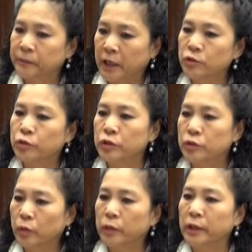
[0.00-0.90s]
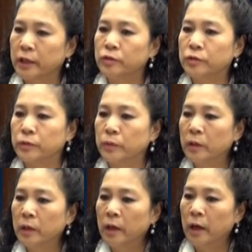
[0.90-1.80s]
countries going into
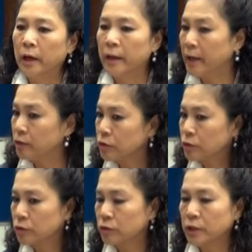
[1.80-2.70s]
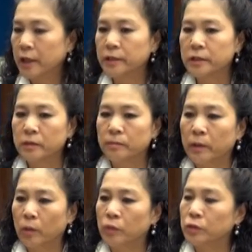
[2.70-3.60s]
aged society,
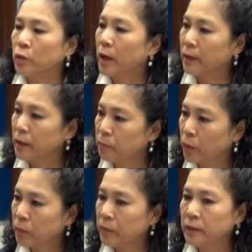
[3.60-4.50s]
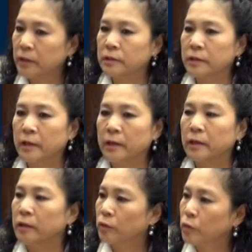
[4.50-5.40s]
but also unemployment is
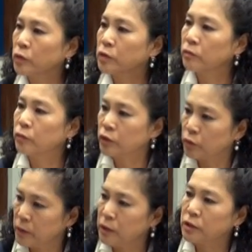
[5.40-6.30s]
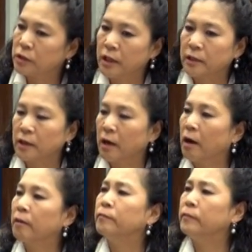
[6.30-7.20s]
there, inclusive, which means that there
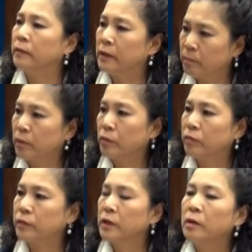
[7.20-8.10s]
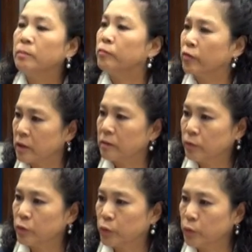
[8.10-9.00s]
are a number of
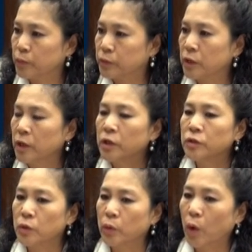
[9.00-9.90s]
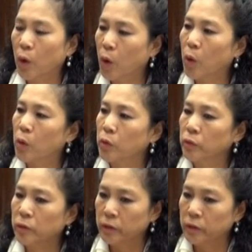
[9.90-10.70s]
vulnerable groups. So all